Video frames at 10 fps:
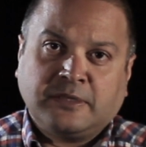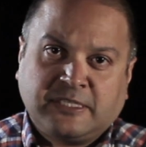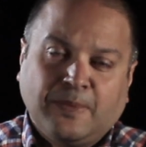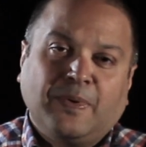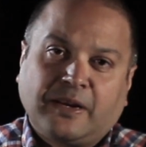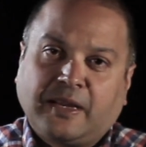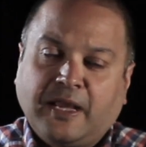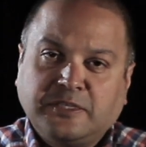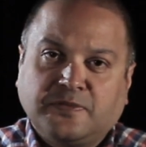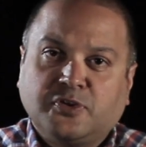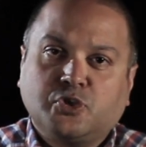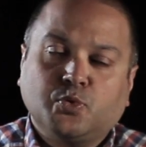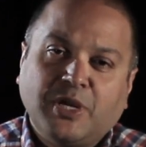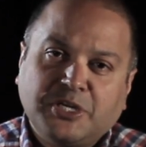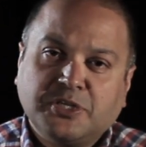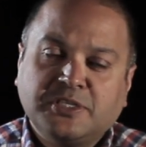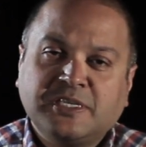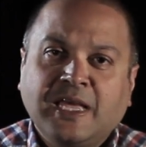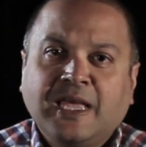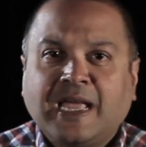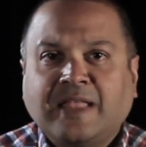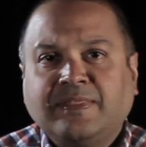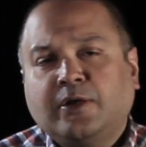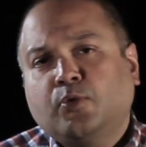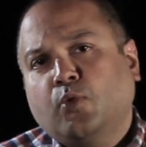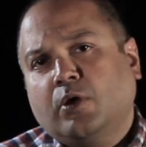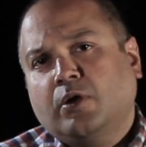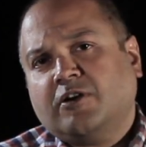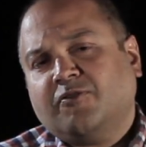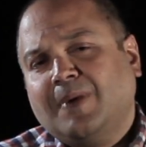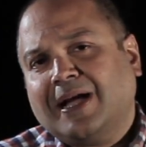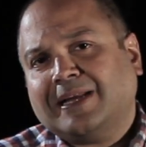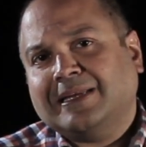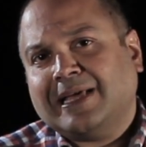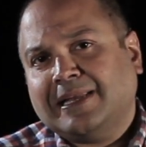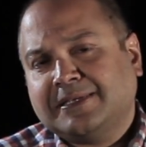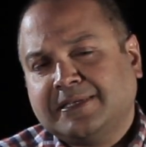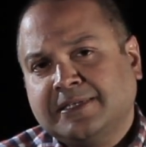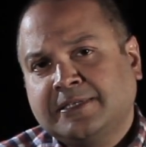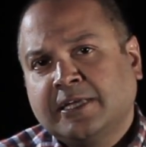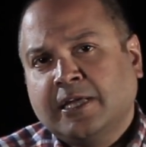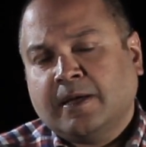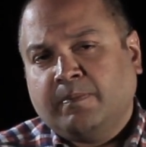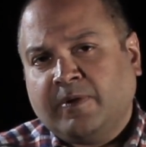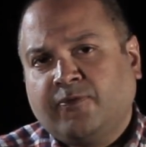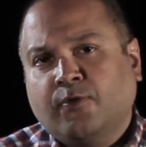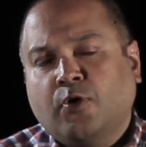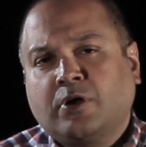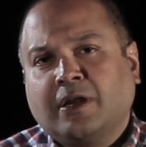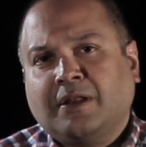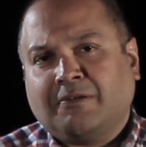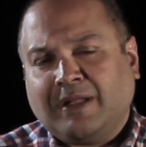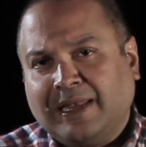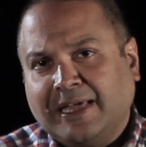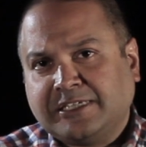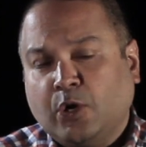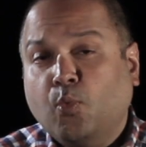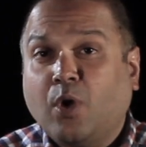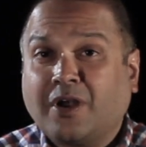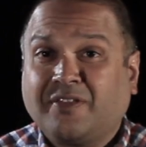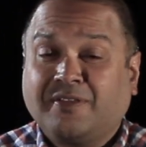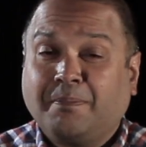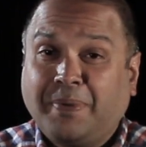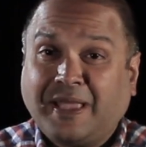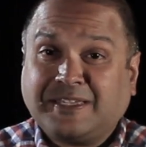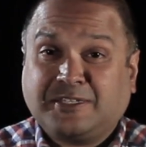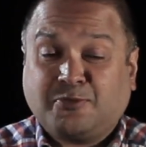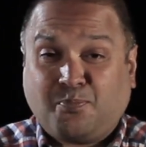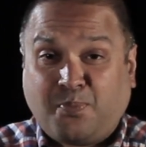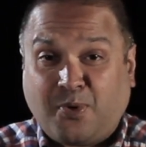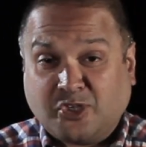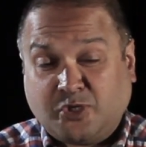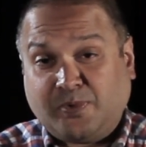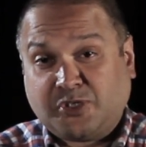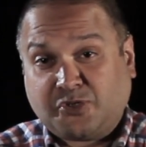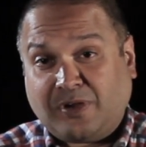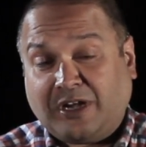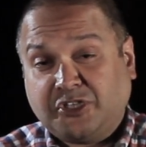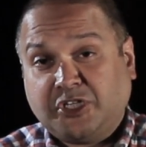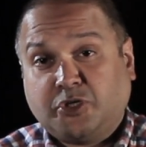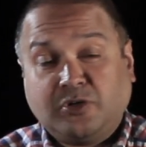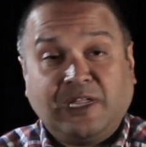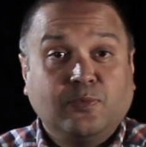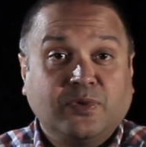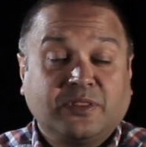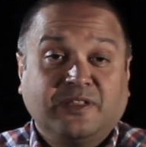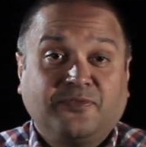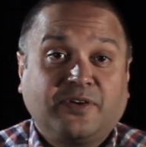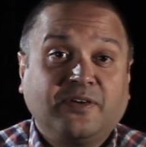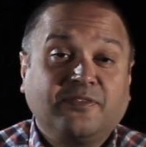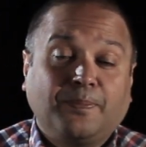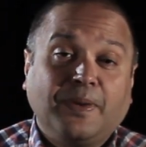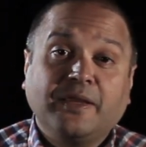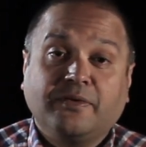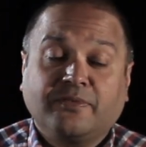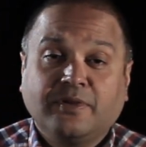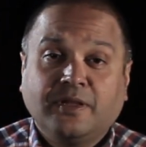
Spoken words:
similar kinds of situations, and they do a lot of market analysis before realizing what is the best possible strategy to deal with different suppliers.